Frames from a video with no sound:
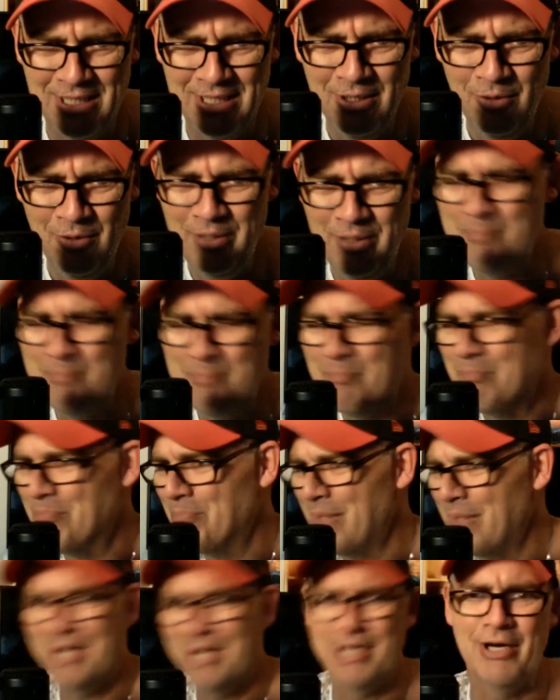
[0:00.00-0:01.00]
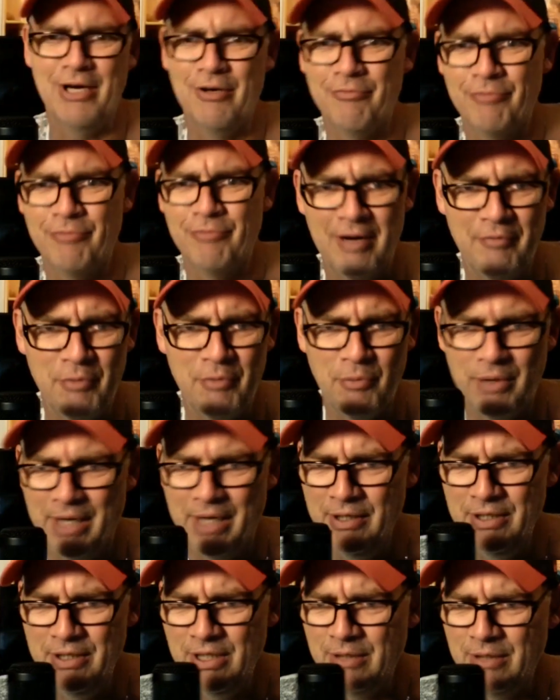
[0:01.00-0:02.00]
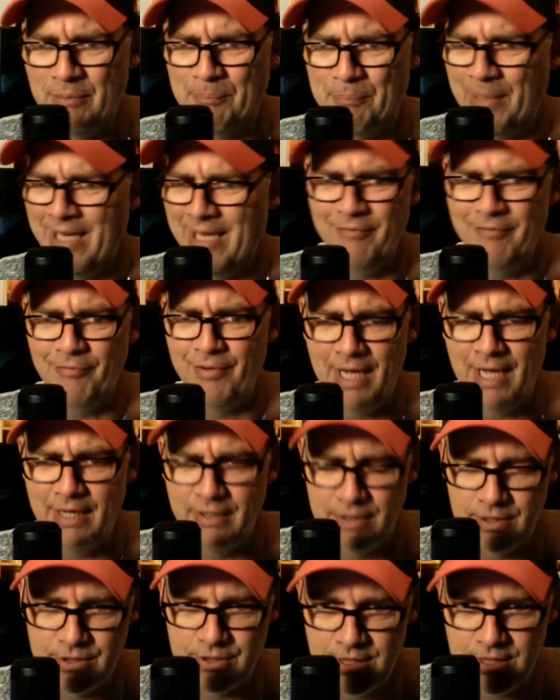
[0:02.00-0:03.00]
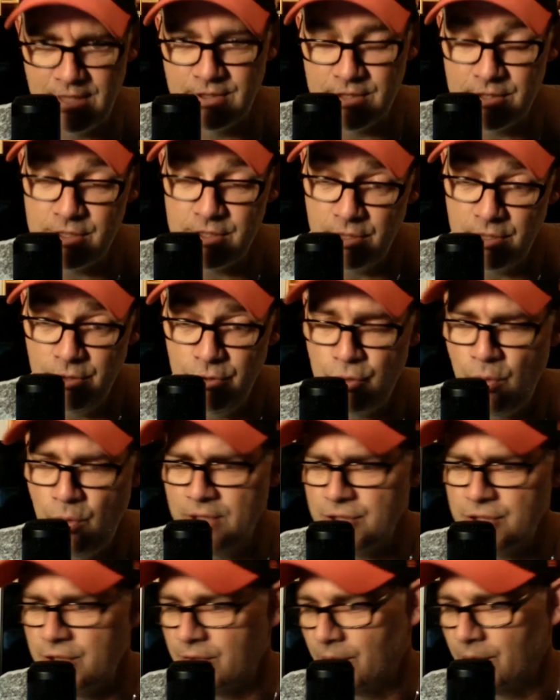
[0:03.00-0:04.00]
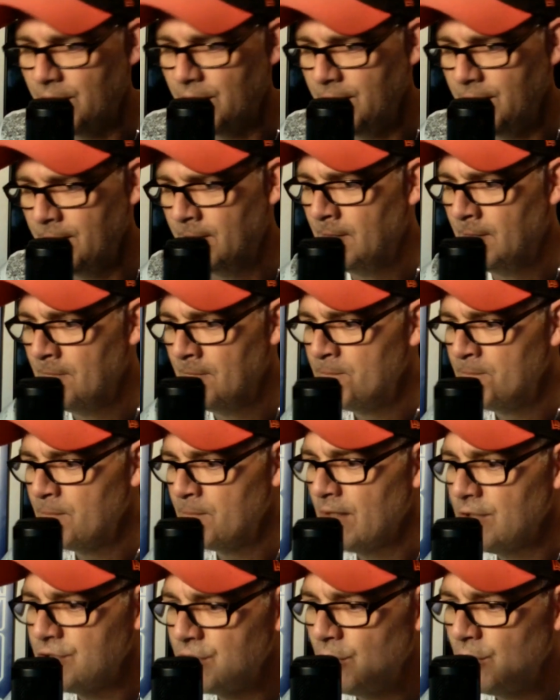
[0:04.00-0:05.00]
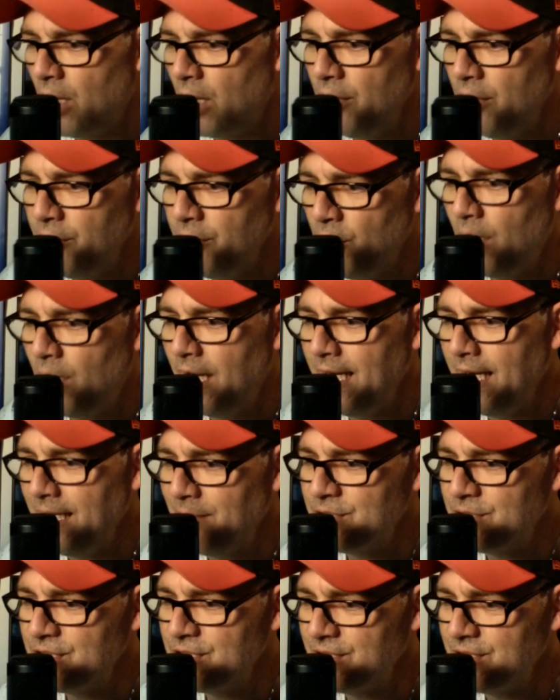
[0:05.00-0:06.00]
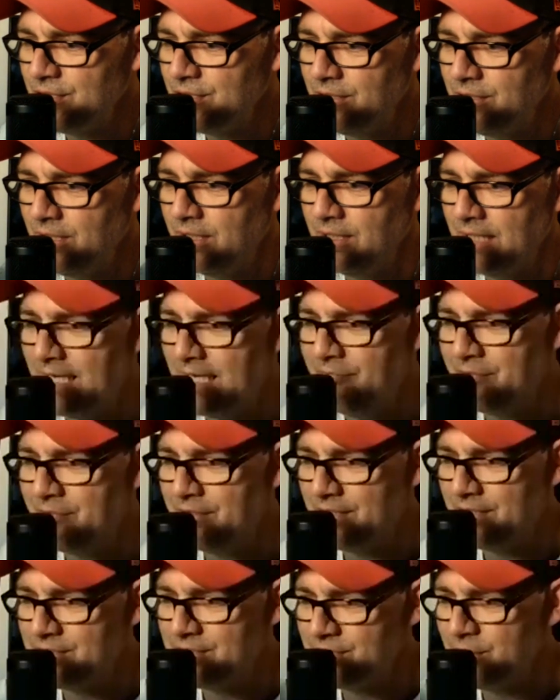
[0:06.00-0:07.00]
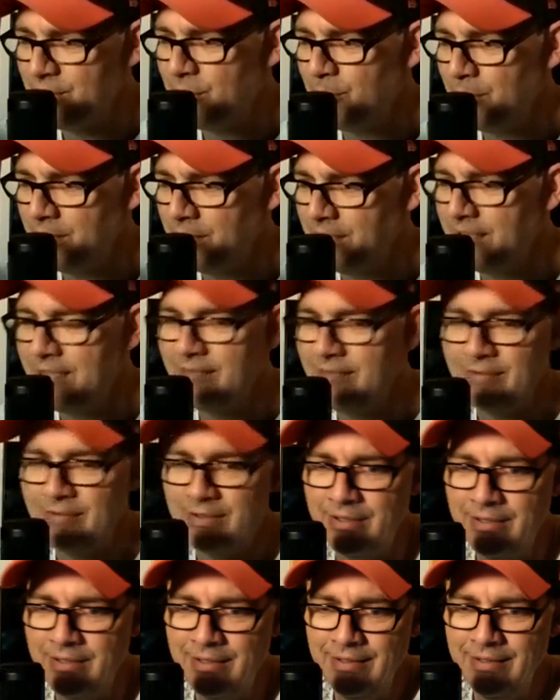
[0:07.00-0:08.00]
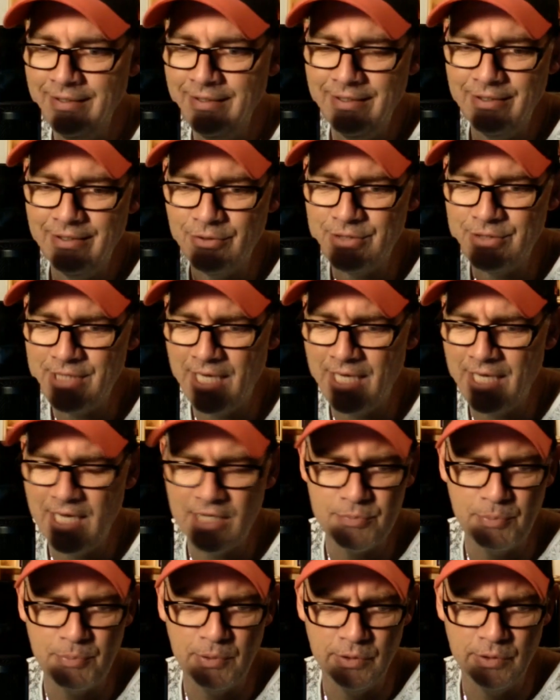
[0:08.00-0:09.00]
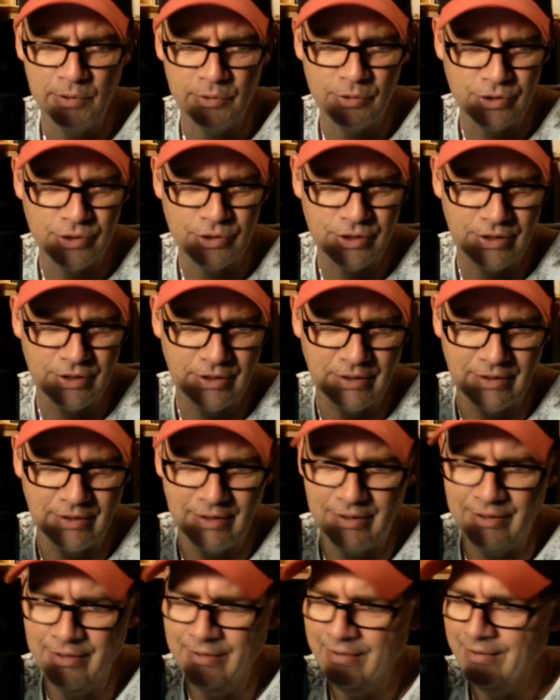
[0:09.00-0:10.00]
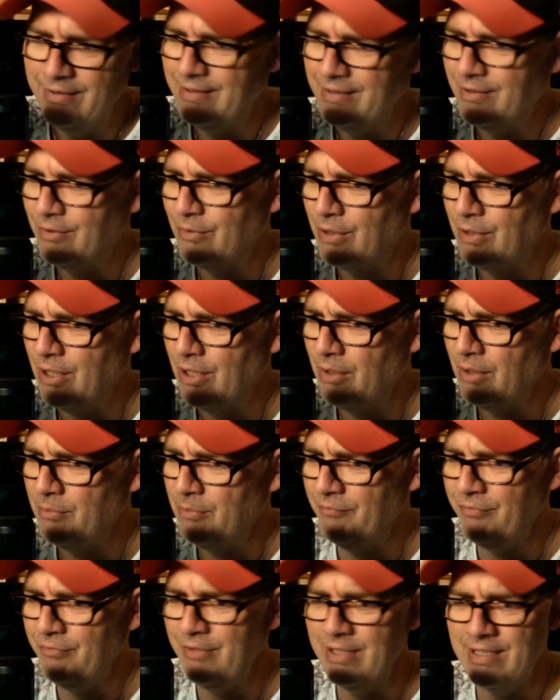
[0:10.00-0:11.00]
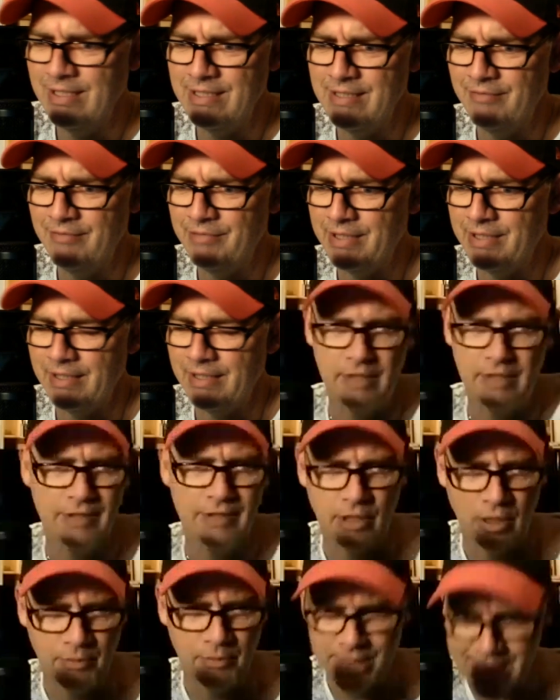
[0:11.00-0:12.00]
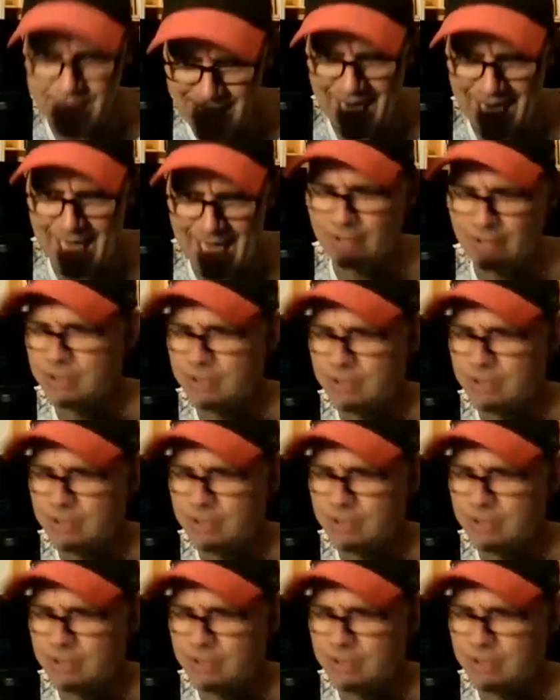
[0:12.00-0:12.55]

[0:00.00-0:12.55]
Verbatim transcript: I mean, mm-hmm. Medicare for everyone. How are you going to pay for that in the States? It's a huge question, right? Yeah. So, although I am still a lefty, I still believe in, you know, tax pollution, uh, you know, carbon fee and dividend, not the carbon tax.